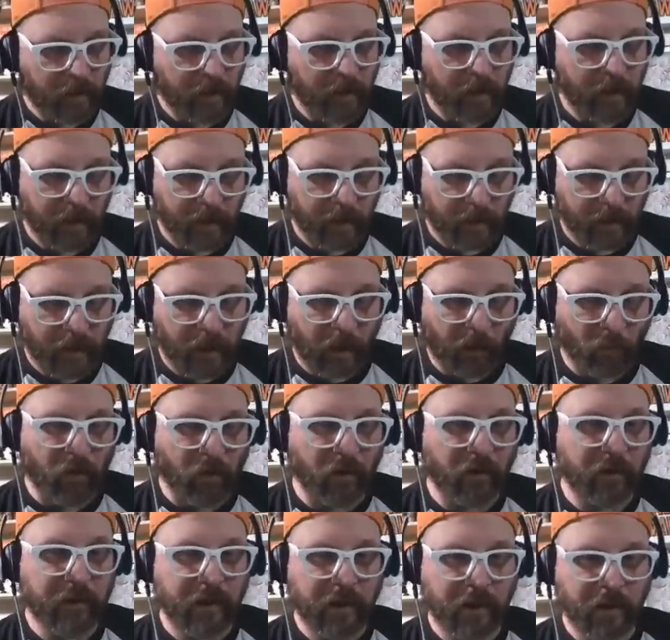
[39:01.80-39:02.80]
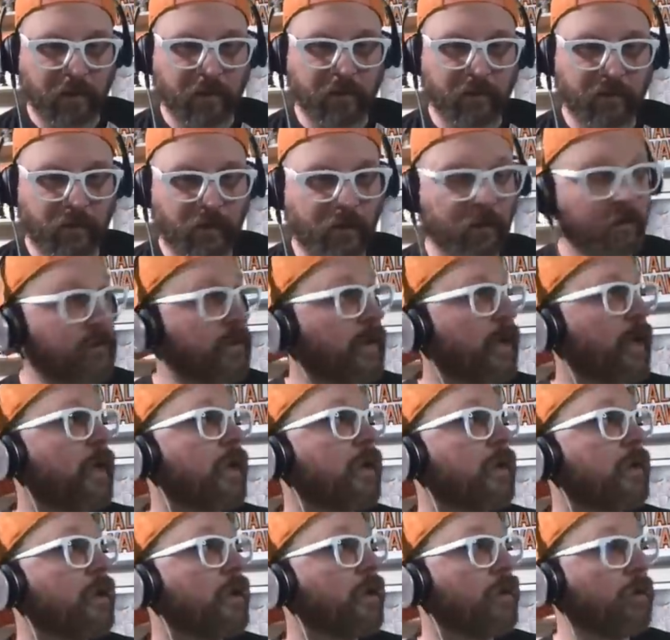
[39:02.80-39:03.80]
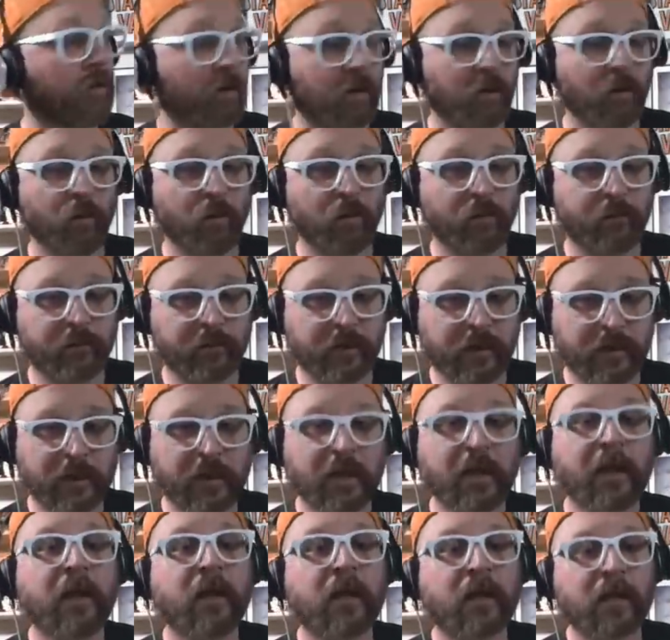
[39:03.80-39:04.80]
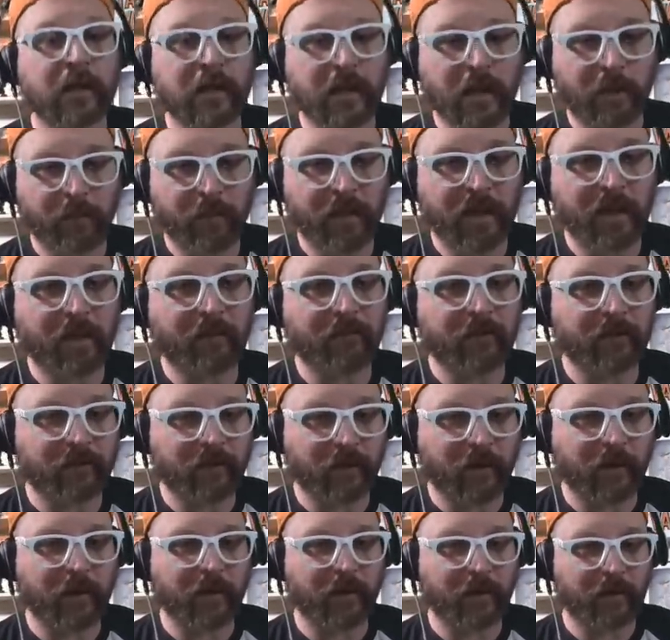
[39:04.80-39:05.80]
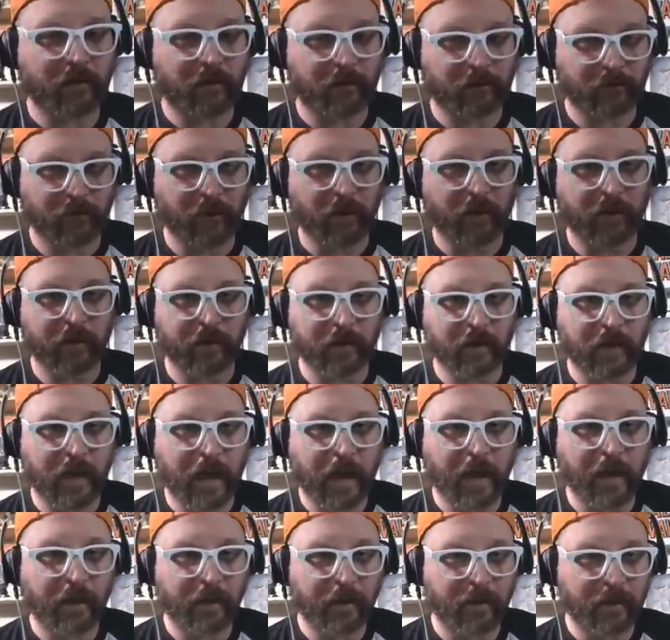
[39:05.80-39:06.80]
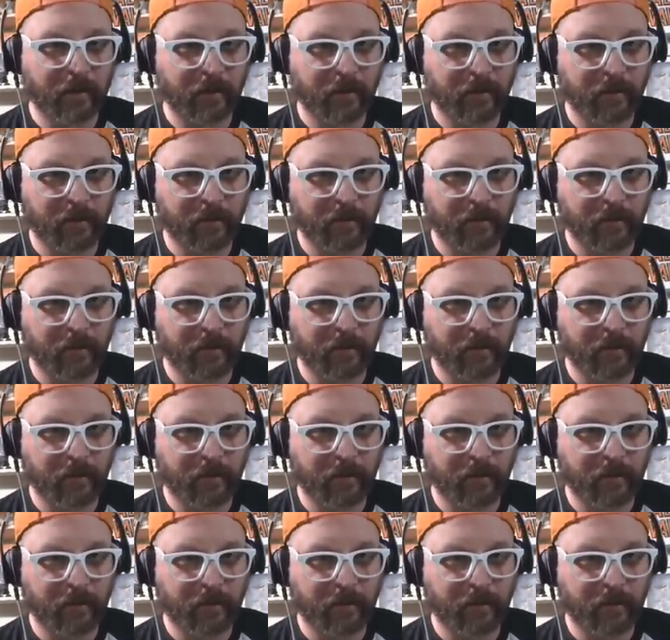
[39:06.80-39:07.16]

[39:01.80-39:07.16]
And I, I, will guarantee you that Hendon Hooker will say, let me have a shot, shot at a natty.